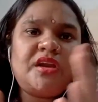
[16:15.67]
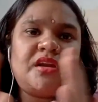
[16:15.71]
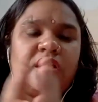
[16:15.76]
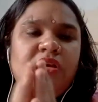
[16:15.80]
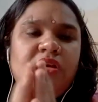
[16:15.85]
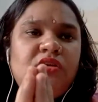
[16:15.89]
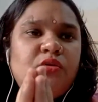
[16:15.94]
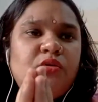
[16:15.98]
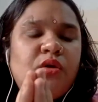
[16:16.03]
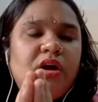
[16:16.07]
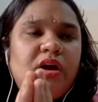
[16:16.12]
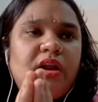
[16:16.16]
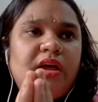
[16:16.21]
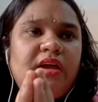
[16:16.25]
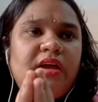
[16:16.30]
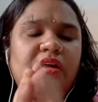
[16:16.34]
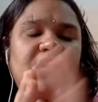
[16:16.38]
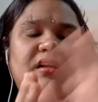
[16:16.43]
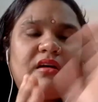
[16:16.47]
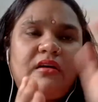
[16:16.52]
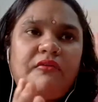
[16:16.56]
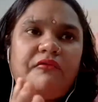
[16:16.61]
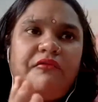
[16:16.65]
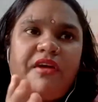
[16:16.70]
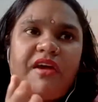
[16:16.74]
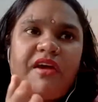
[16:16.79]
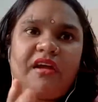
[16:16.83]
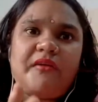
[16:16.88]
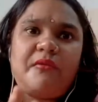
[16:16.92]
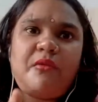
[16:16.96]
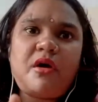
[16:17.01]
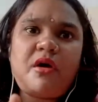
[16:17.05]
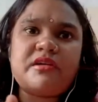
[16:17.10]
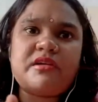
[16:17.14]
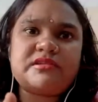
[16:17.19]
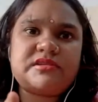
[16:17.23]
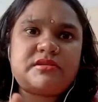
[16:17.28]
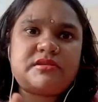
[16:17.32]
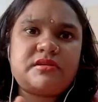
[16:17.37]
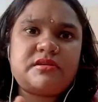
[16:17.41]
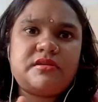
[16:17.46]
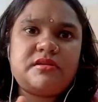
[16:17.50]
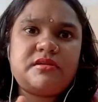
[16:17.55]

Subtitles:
and you are like, where I was.